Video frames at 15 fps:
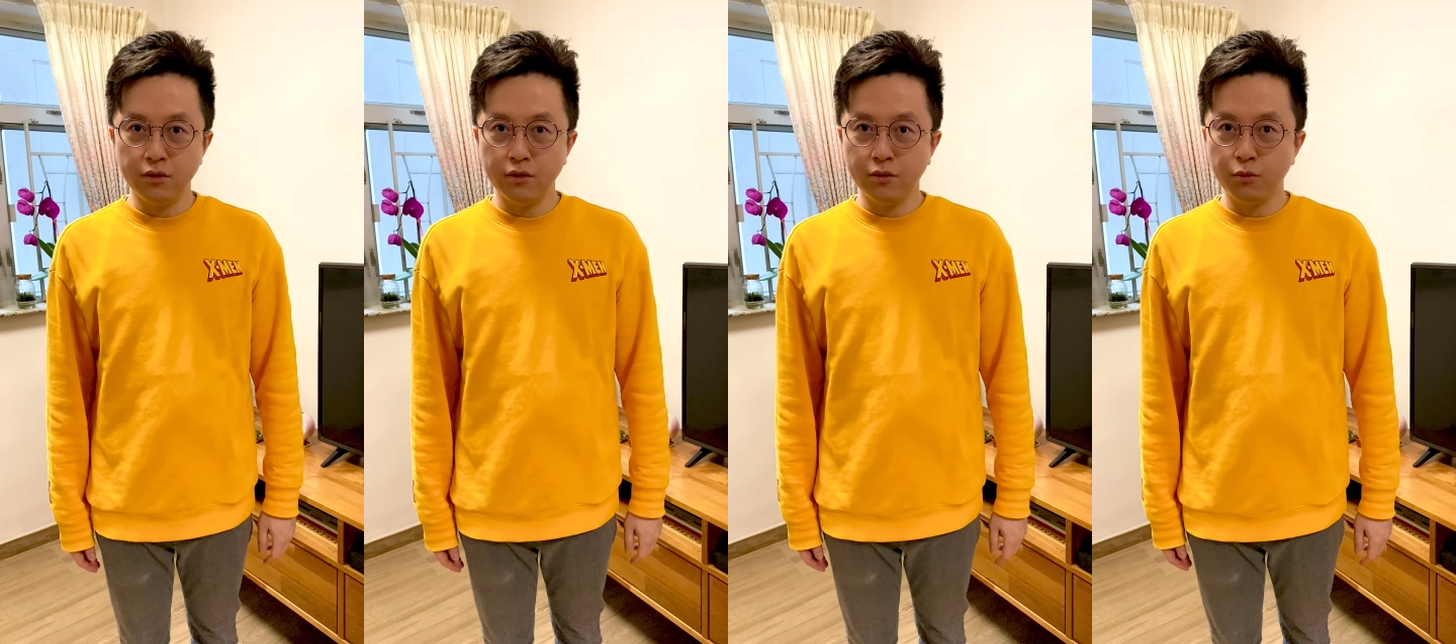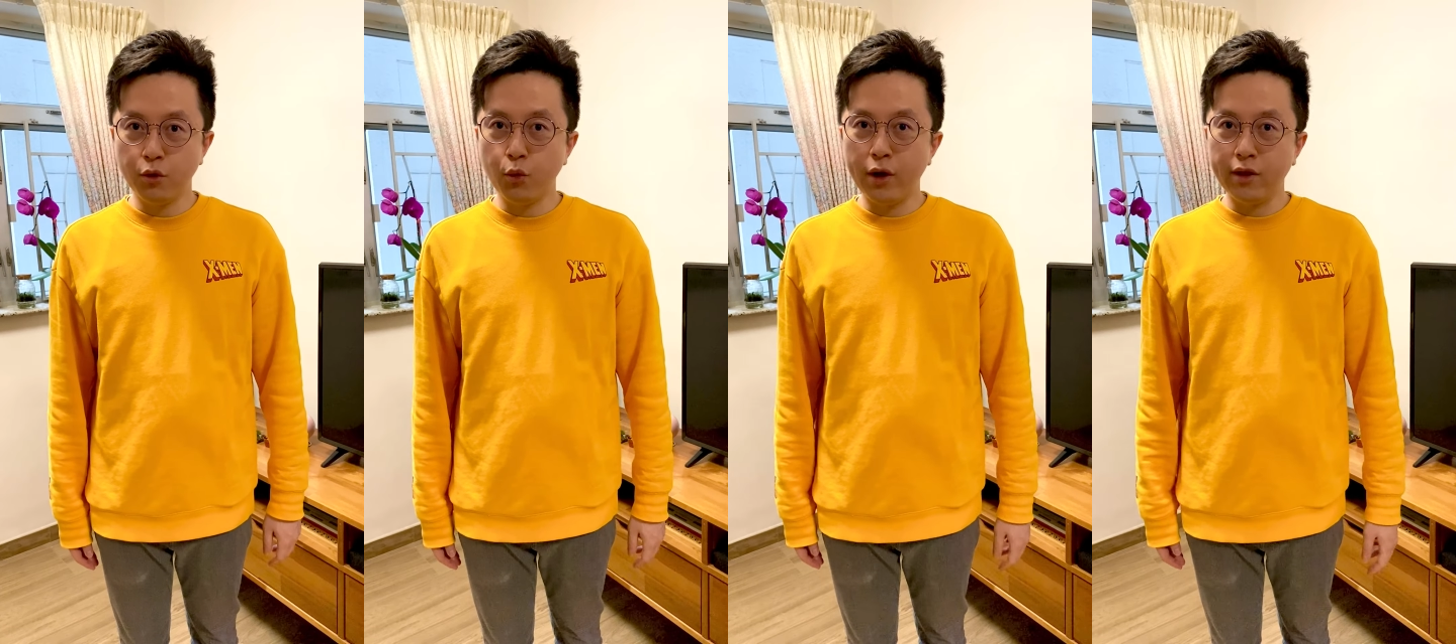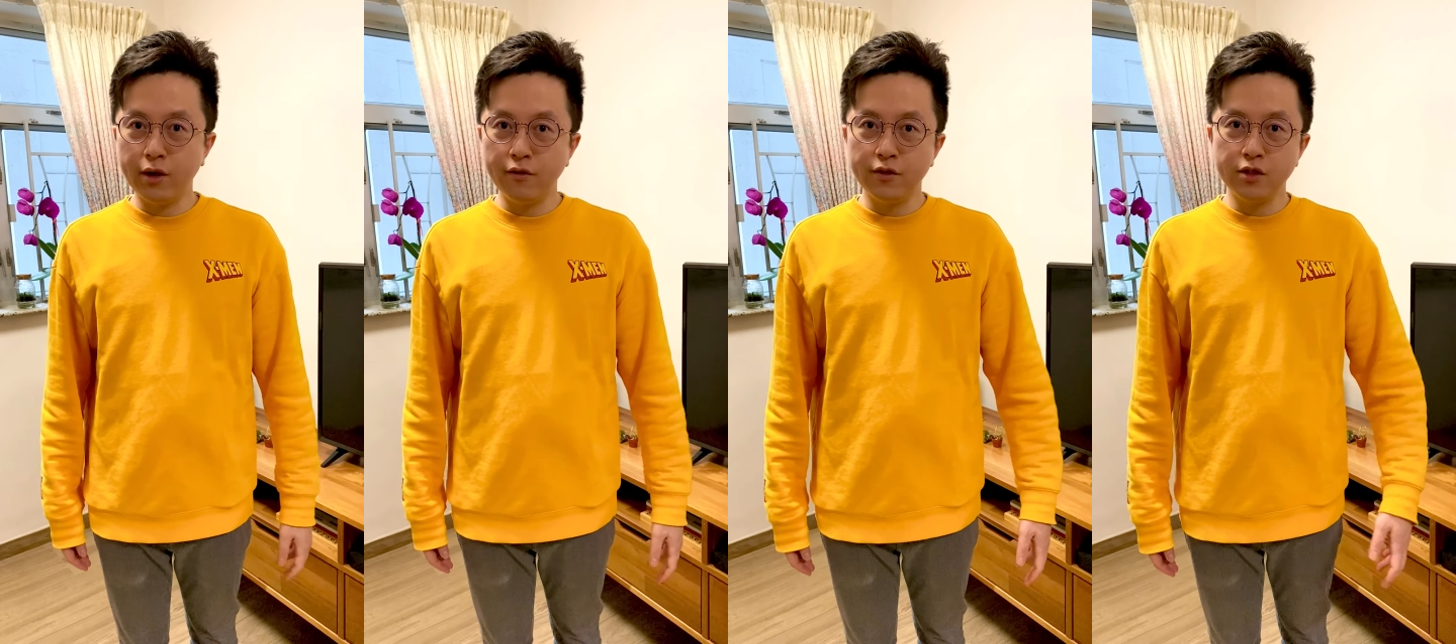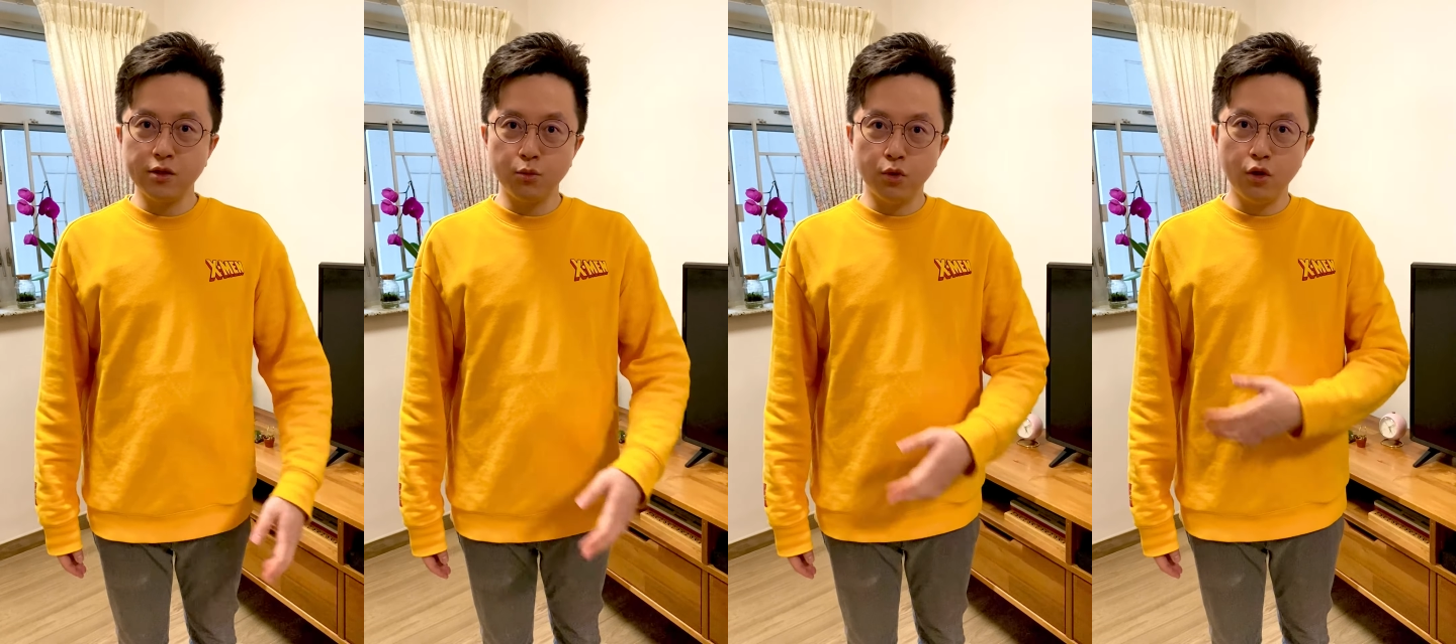But whenever
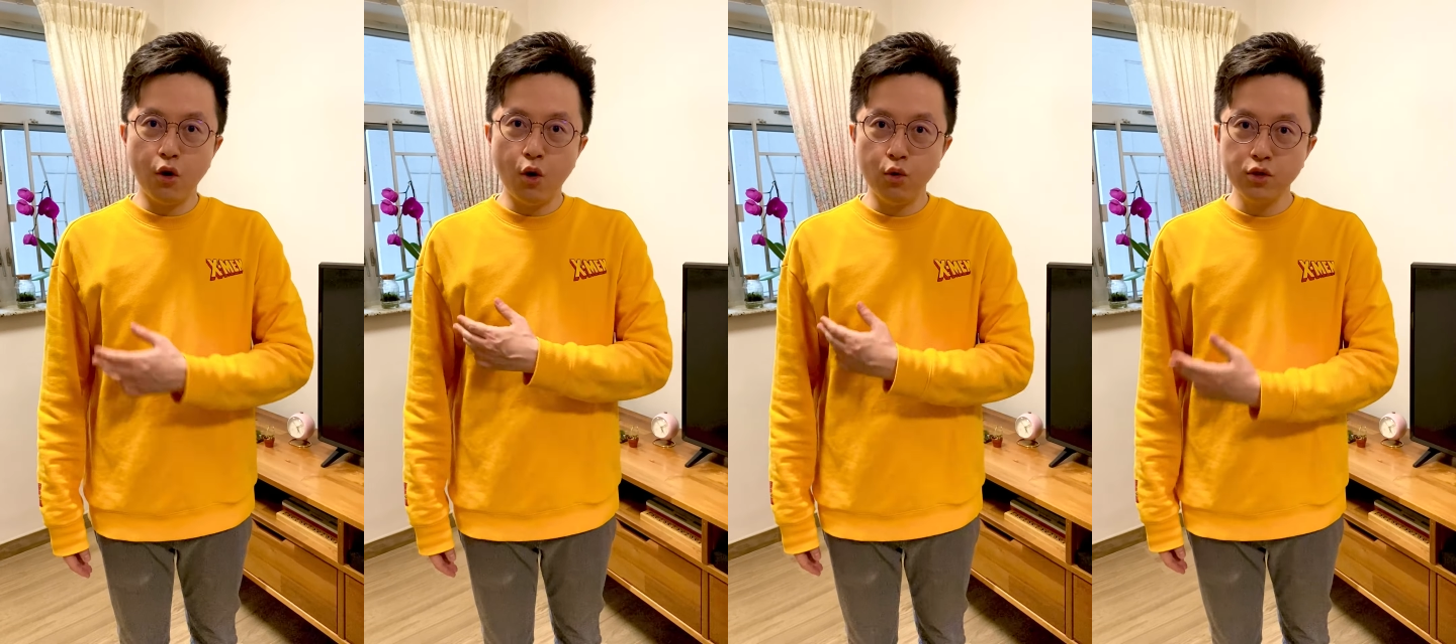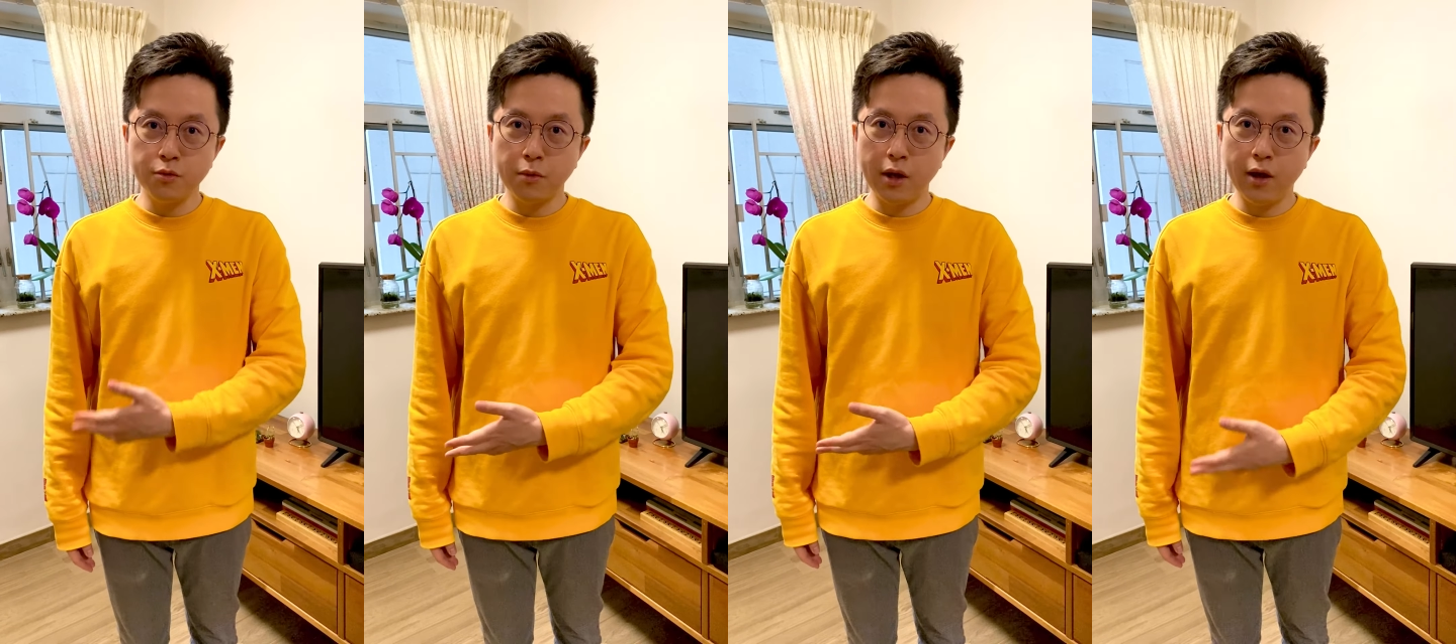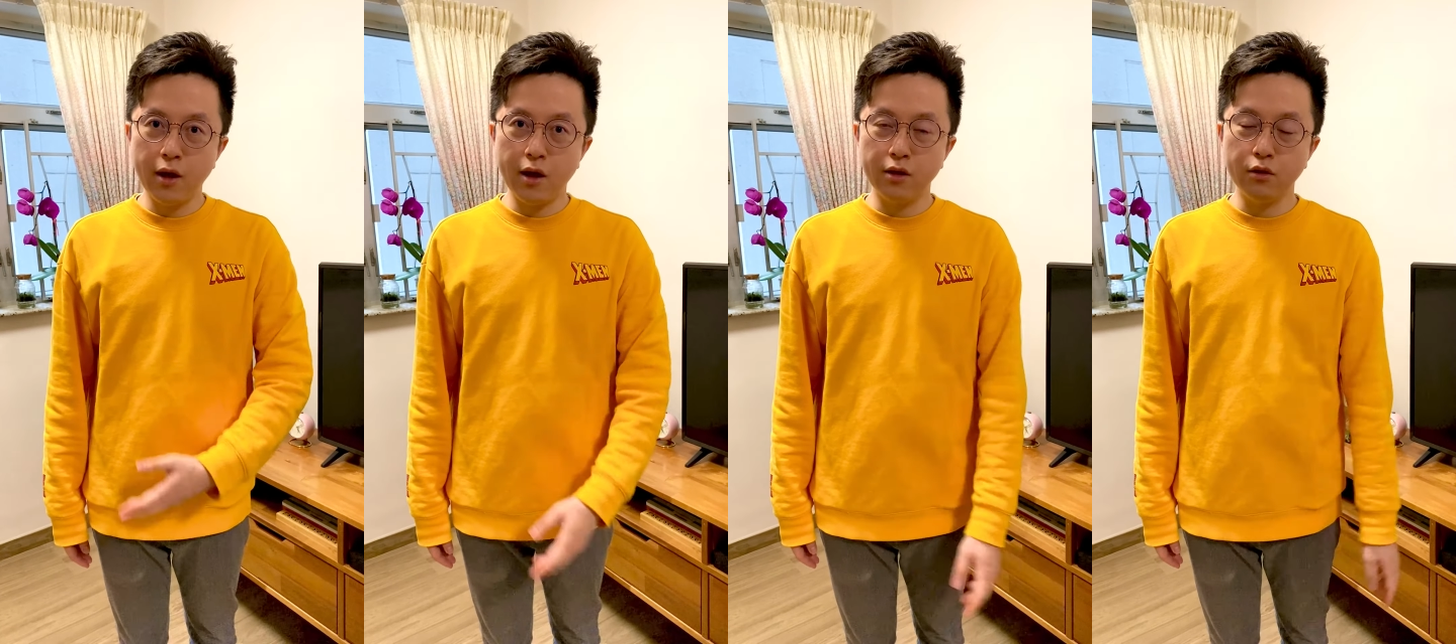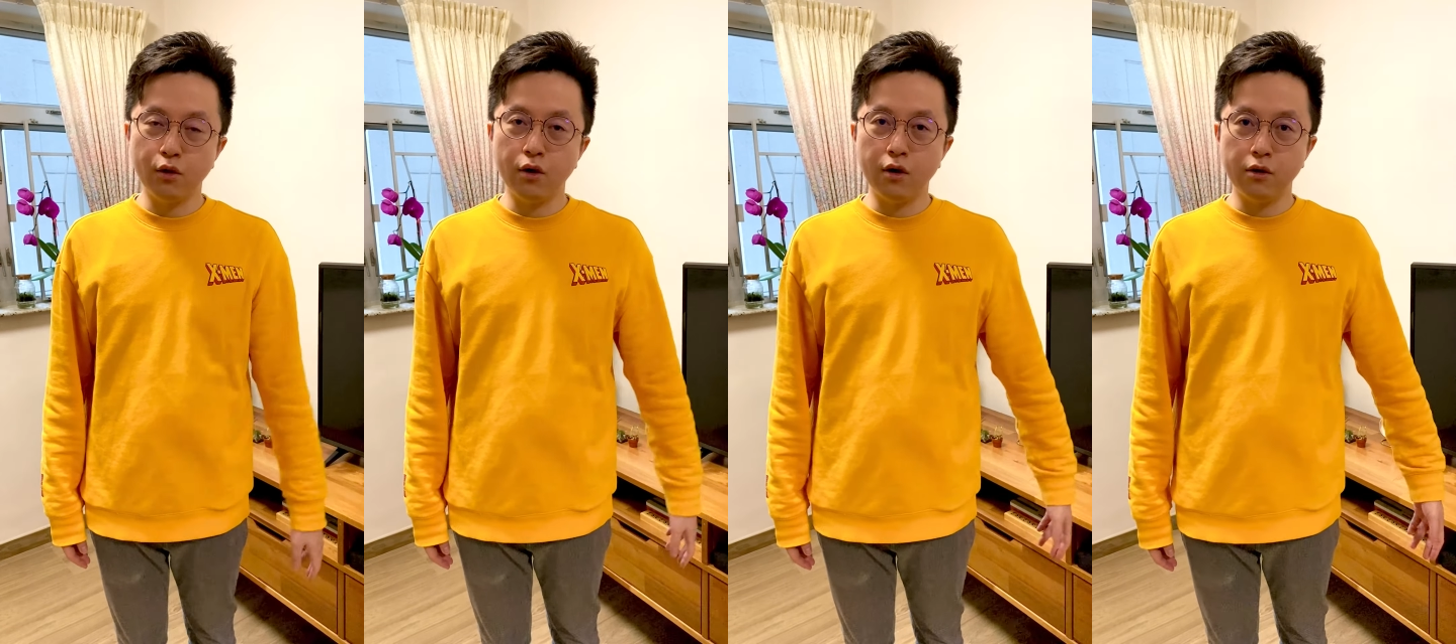someone holds my hand
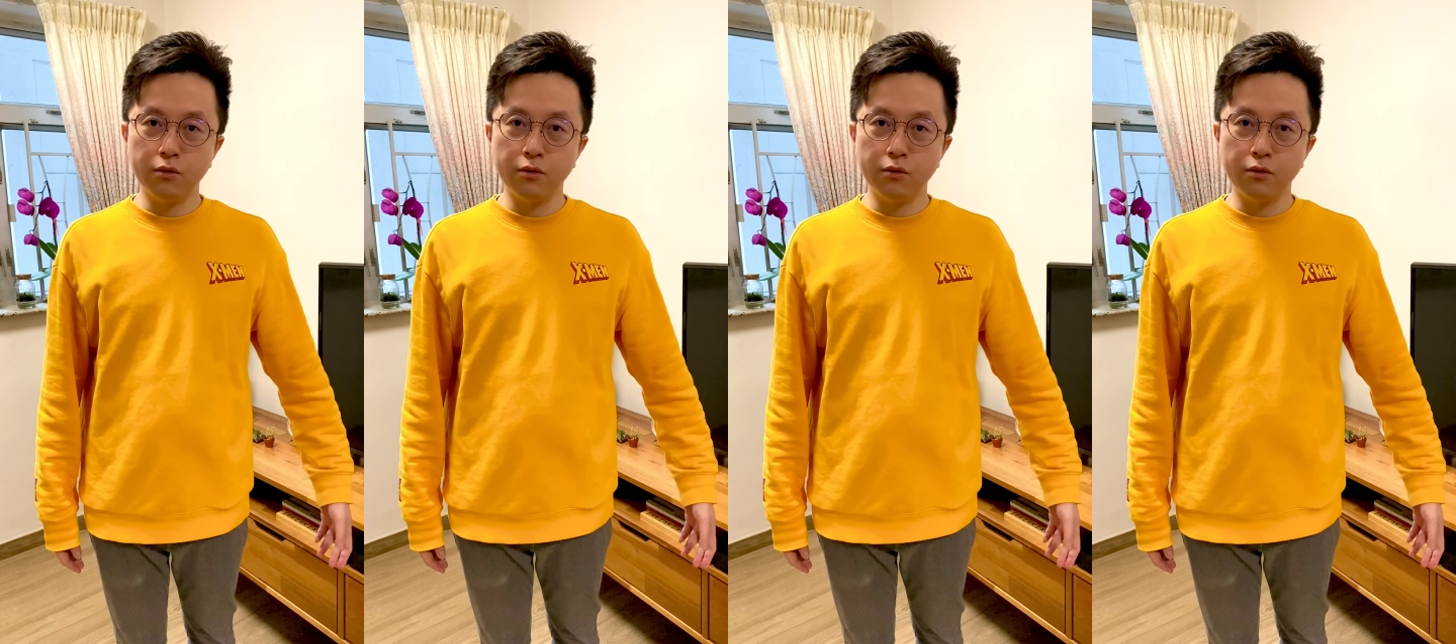or